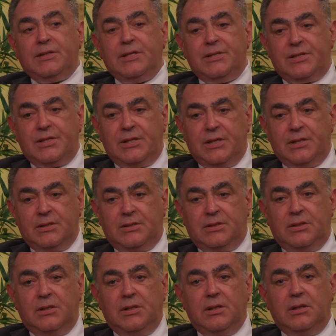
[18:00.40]
incident
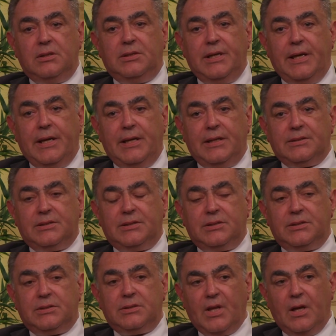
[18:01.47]

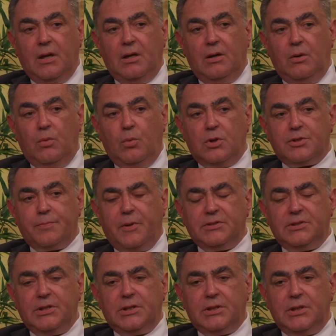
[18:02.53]
that was
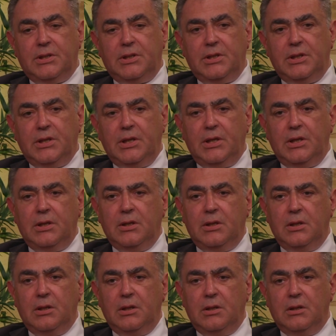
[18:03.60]
particularly
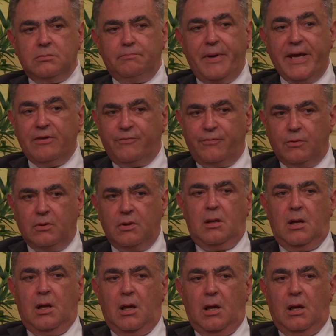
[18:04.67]
painful
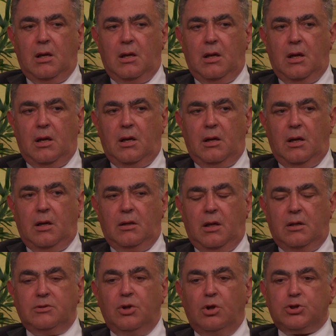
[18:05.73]

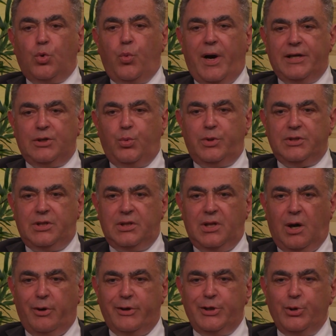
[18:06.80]
and not quite within
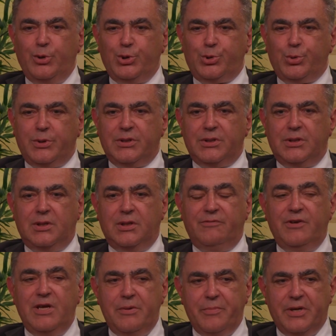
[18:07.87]
our usual
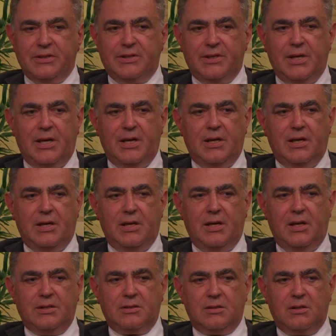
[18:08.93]
remit
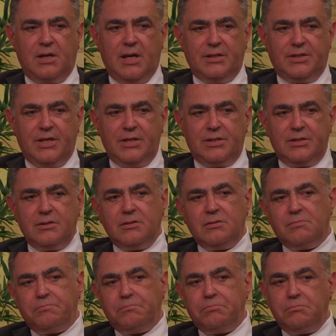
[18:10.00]
as an
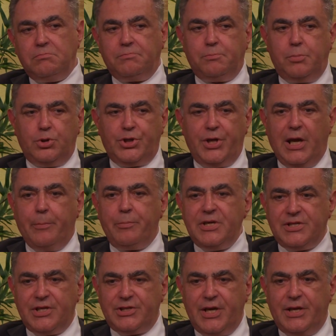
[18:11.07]
organization pushing a
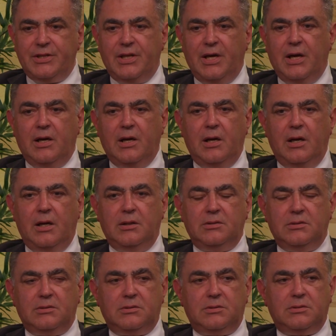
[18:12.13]
peace agenda and